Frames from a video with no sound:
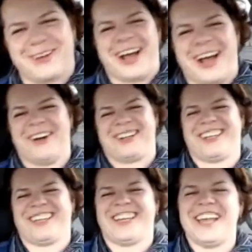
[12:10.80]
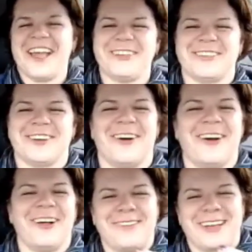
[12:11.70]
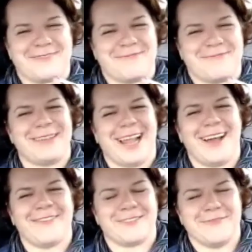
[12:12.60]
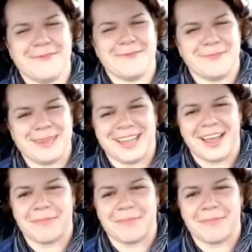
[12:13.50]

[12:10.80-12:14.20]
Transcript: out, which always makes me laugh remembering that.